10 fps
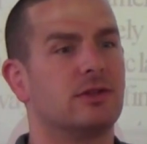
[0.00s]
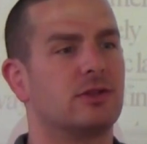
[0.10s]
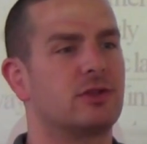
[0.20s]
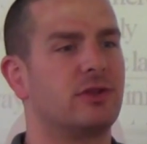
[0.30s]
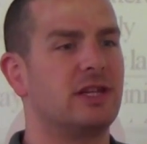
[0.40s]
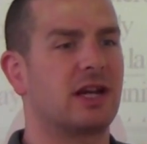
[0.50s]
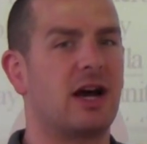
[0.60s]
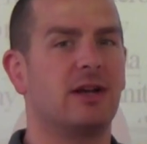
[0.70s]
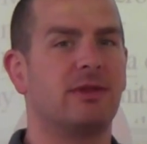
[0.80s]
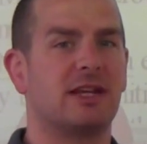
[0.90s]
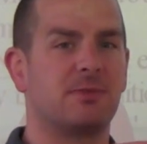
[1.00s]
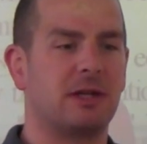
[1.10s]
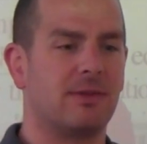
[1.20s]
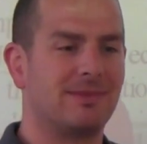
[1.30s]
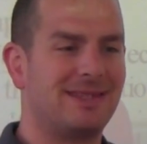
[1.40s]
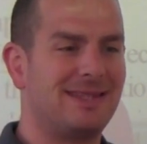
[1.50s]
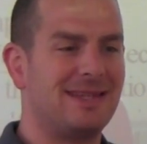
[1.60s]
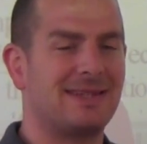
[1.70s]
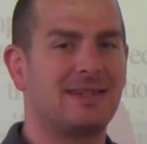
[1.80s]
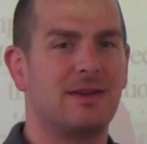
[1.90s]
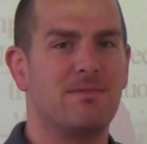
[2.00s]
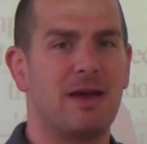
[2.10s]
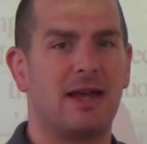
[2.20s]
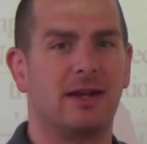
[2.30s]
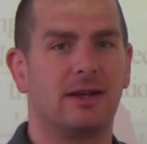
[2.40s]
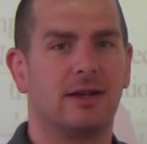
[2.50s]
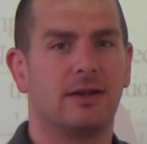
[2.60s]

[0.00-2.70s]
So the economy has become disembedded.